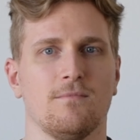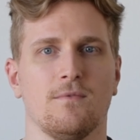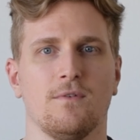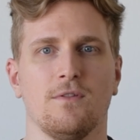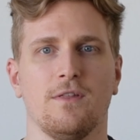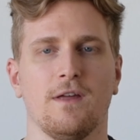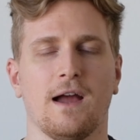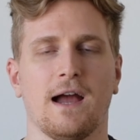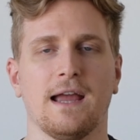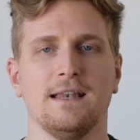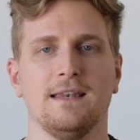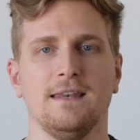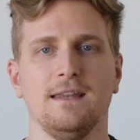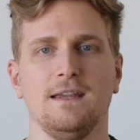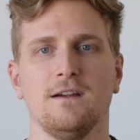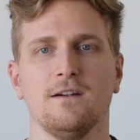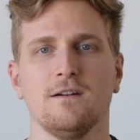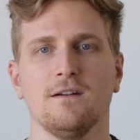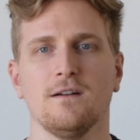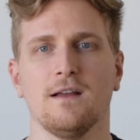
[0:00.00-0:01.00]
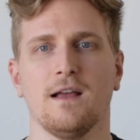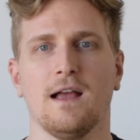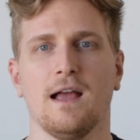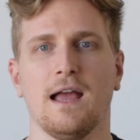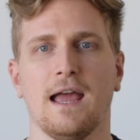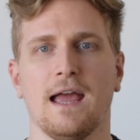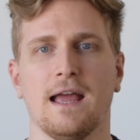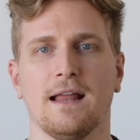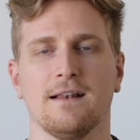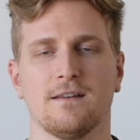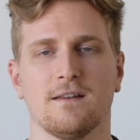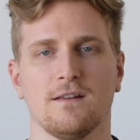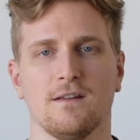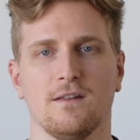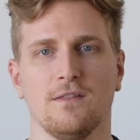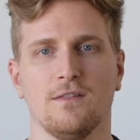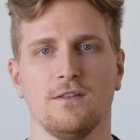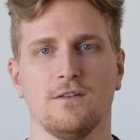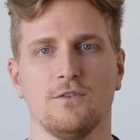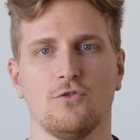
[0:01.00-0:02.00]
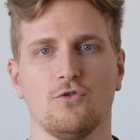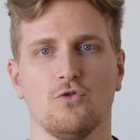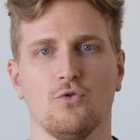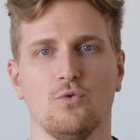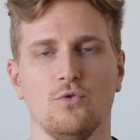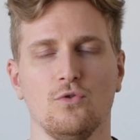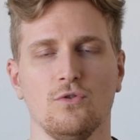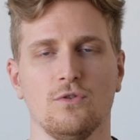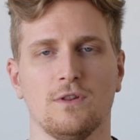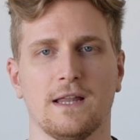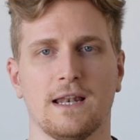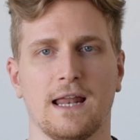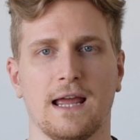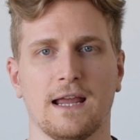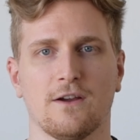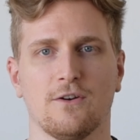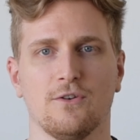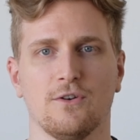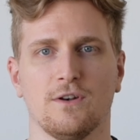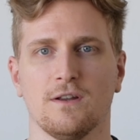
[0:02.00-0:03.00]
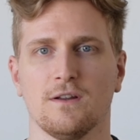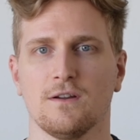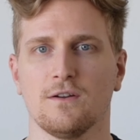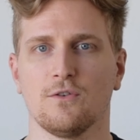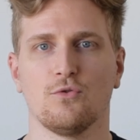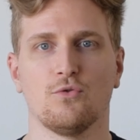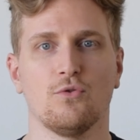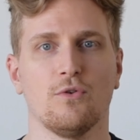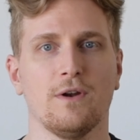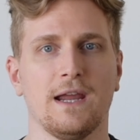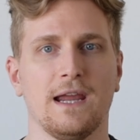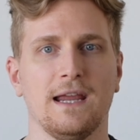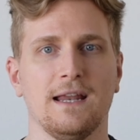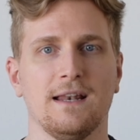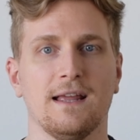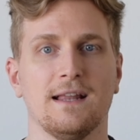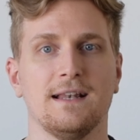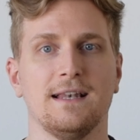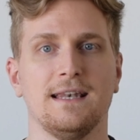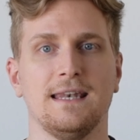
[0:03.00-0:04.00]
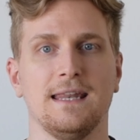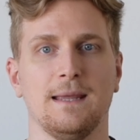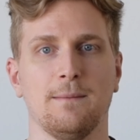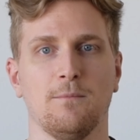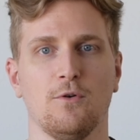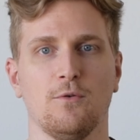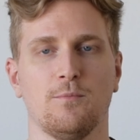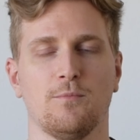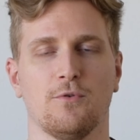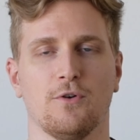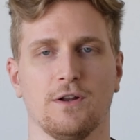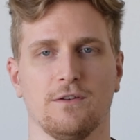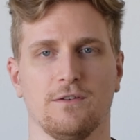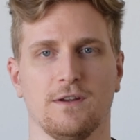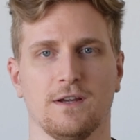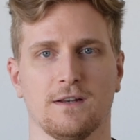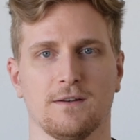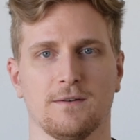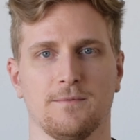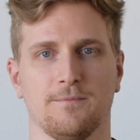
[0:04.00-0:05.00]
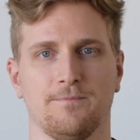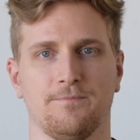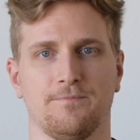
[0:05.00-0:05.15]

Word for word: the idea and the tool that I could create a demo project.